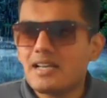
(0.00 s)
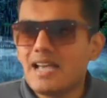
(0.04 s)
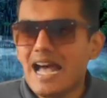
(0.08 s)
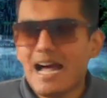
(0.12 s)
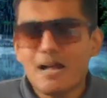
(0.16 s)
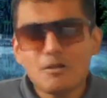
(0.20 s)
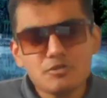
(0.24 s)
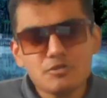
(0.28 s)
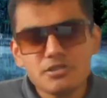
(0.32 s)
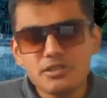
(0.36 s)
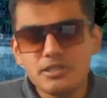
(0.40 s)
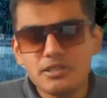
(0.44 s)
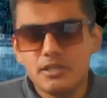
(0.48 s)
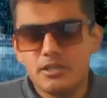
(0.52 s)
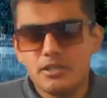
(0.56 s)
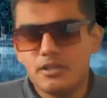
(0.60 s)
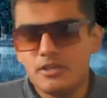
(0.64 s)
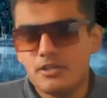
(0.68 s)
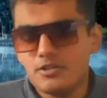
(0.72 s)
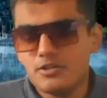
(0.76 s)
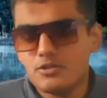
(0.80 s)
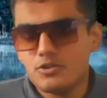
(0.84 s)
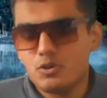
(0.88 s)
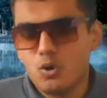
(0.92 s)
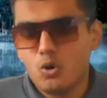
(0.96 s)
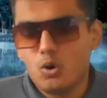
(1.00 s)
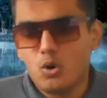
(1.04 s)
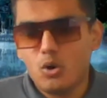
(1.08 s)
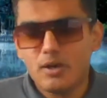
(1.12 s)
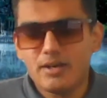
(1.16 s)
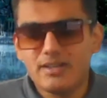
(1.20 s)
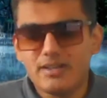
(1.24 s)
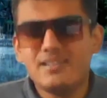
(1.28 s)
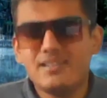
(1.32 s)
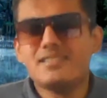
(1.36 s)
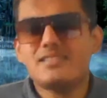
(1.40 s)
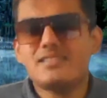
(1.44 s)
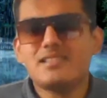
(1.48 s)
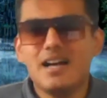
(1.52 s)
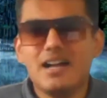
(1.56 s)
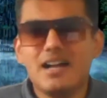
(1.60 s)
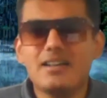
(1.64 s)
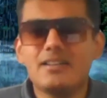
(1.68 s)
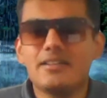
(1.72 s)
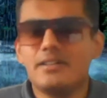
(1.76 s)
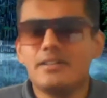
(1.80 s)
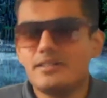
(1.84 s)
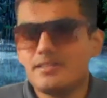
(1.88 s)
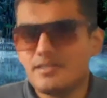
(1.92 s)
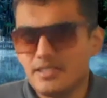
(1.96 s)
counselors or
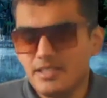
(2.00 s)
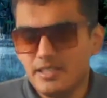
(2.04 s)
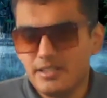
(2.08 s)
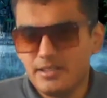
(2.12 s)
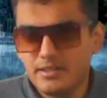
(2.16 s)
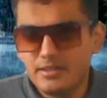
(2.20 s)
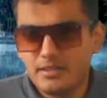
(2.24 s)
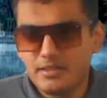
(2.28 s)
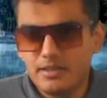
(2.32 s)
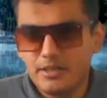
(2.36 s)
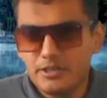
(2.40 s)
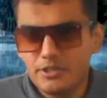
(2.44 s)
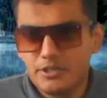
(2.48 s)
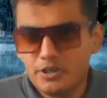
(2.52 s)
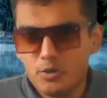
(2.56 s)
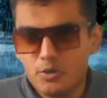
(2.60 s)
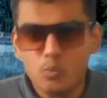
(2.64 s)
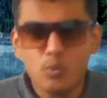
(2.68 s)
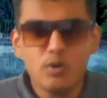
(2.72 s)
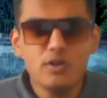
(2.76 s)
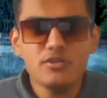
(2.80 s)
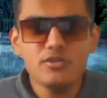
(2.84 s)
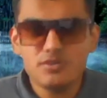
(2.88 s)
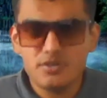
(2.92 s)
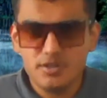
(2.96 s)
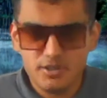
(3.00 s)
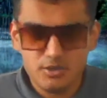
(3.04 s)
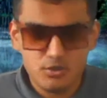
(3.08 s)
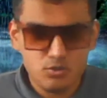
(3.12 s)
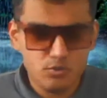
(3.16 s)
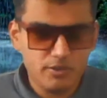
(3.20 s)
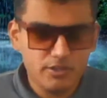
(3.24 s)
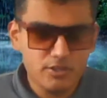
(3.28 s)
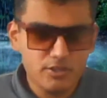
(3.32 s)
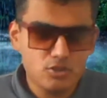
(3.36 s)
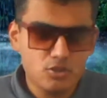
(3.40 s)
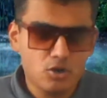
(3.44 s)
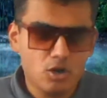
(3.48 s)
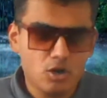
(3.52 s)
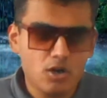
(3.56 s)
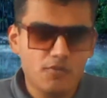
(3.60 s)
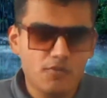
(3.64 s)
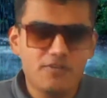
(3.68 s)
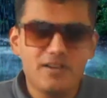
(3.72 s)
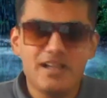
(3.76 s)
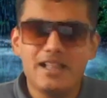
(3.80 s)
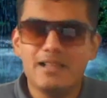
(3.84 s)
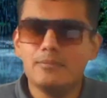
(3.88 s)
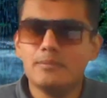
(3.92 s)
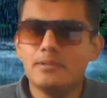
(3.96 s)
consultants in universities who can sort
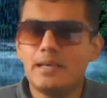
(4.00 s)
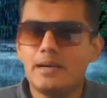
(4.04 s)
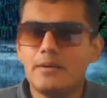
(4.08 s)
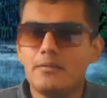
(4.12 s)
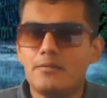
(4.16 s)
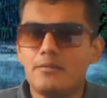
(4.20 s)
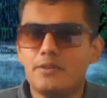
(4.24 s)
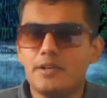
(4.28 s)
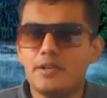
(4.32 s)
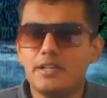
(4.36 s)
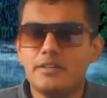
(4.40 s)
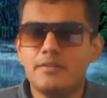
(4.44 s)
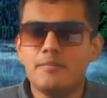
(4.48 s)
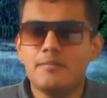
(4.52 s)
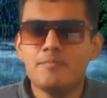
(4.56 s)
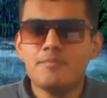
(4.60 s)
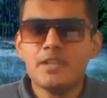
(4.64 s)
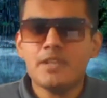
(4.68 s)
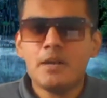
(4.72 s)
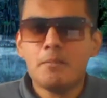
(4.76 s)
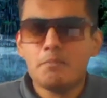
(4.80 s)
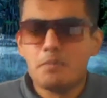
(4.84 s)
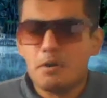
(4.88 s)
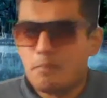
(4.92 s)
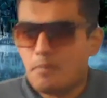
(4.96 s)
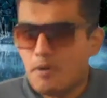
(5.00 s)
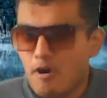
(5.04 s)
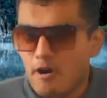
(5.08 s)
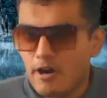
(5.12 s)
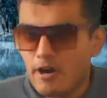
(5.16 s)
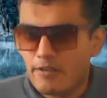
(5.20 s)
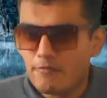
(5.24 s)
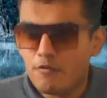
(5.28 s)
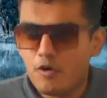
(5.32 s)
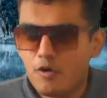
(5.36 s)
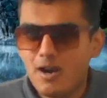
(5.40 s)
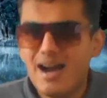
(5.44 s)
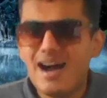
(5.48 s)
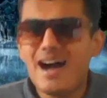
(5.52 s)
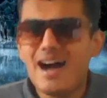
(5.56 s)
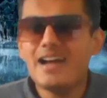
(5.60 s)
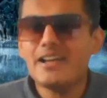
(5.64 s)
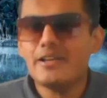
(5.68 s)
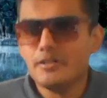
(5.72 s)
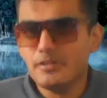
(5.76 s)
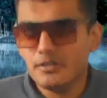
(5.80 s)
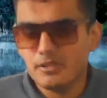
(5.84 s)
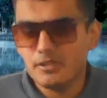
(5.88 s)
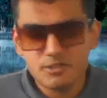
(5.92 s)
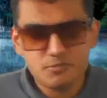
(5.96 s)
of help them with preparing for
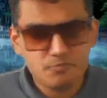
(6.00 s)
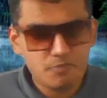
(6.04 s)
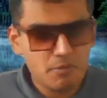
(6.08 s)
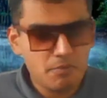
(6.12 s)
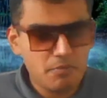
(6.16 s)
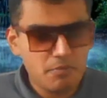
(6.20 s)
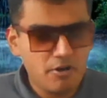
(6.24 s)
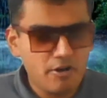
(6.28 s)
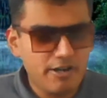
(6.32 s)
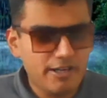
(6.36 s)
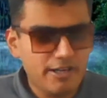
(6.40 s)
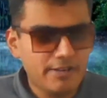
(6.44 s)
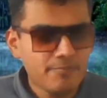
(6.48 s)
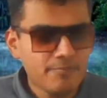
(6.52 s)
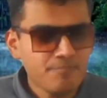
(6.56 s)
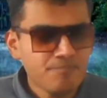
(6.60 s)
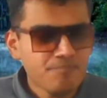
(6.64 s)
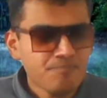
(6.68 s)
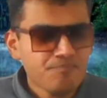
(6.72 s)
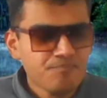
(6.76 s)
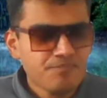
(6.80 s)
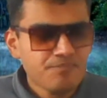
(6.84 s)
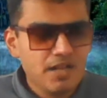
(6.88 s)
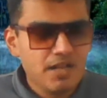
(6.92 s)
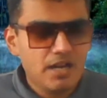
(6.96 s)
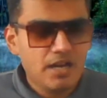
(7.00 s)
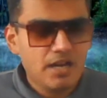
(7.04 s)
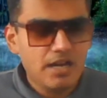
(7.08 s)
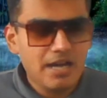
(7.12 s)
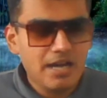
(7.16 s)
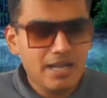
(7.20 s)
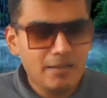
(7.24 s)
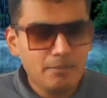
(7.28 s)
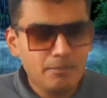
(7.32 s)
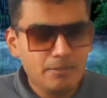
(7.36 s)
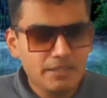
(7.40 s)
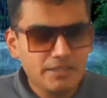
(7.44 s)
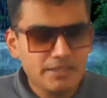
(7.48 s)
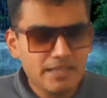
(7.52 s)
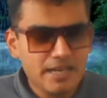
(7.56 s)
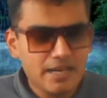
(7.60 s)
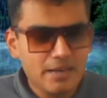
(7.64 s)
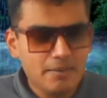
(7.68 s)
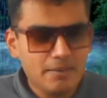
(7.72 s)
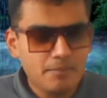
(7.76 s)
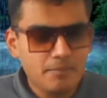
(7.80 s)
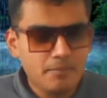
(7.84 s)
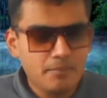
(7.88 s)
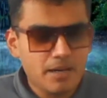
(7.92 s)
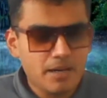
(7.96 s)
IELTS, helping
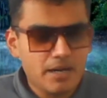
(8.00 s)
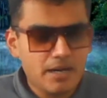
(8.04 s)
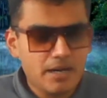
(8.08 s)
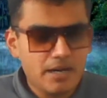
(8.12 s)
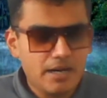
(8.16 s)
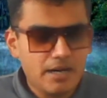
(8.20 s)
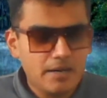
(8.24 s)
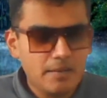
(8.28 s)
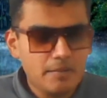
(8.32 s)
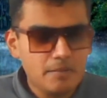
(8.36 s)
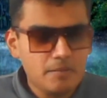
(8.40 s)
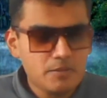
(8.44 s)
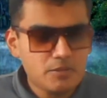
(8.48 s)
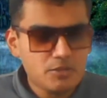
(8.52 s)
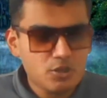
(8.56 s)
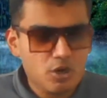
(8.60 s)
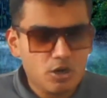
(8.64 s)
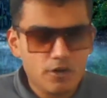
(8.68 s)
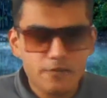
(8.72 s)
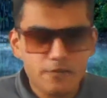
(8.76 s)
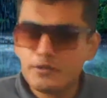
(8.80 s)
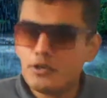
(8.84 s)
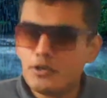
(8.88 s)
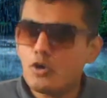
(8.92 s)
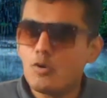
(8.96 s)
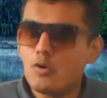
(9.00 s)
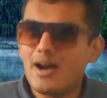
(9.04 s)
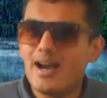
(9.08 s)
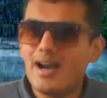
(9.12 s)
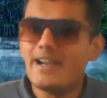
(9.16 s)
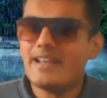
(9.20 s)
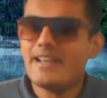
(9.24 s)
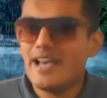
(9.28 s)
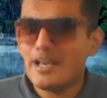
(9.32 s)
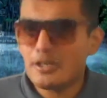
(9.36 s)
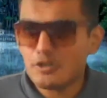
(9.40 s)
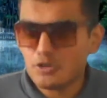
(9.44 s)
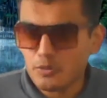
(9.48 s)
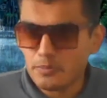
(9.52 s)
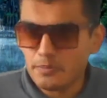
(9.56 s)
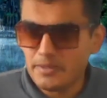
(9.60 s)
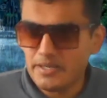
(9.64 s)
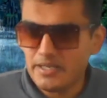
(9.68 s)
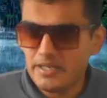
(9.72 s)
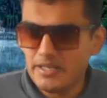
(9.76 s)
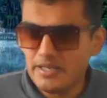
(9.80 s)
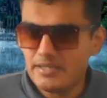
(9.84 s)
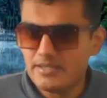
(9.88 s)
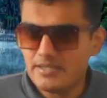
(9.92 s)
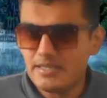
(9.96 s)
them sort of write
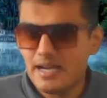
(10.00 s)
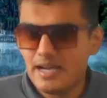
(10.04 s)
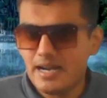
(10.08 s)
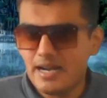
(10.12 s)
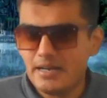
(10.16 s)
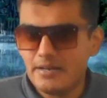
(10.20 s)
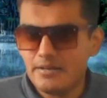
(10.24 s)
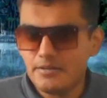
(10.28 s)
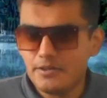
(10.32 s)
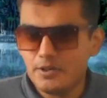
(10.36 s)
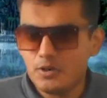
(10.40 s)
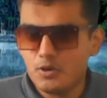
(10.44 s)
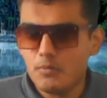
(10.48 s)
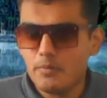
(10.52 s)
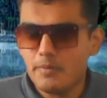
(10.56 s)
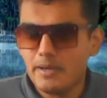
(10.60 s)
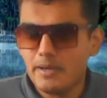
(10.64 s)
SOPs and